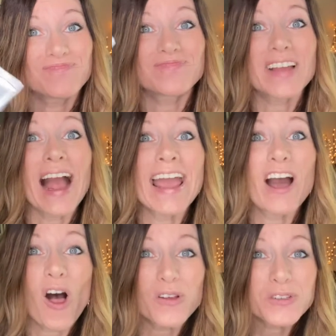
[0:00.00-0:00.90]
I
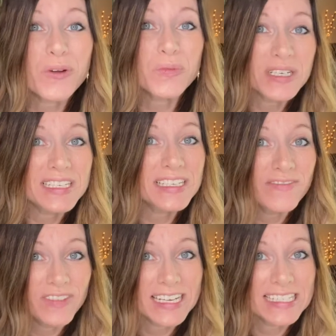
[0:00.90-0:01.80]
also
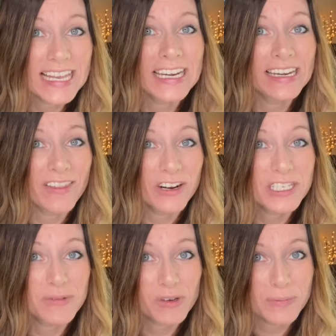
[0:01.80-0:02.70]
received this in another
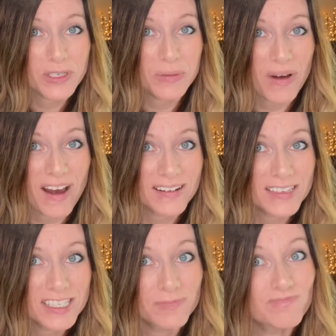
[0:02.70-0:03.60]
subscription
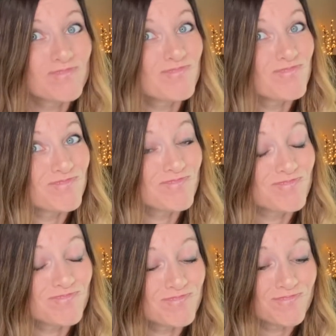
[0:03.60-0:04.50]
box.
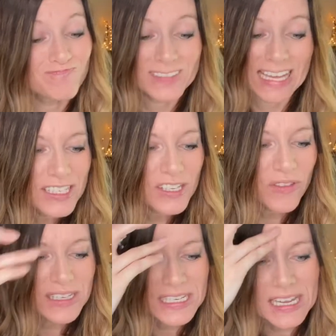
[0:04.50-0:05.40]
So
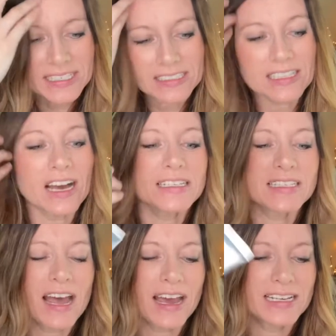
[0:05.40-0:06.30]
this is a deluxe
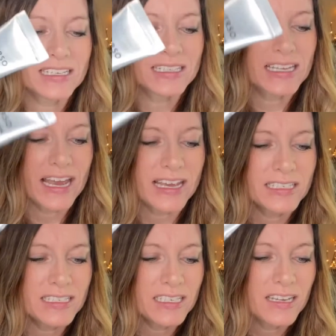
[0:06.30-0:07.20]
size, it
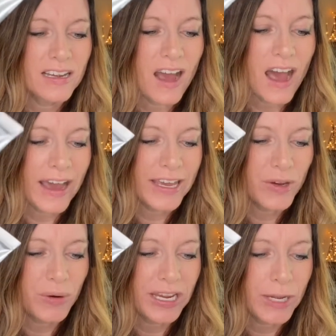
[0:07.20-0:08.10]
says, eye
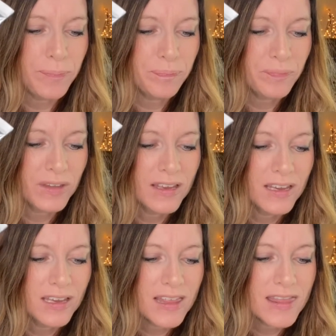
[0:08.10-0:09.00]
cream.
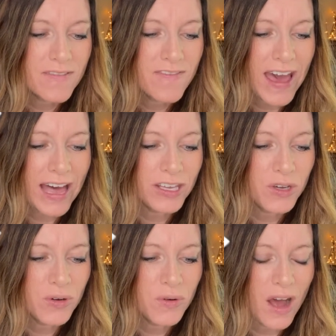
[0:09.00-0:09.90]
The
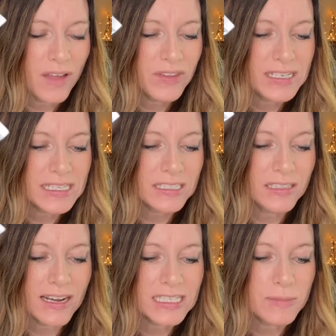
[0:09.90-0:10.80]
value on this
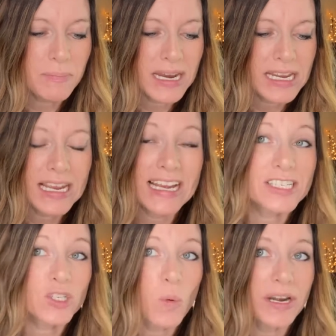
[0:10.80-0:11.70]
deluxe mini is
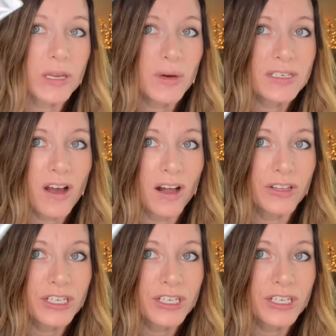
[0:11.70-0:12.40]
$21.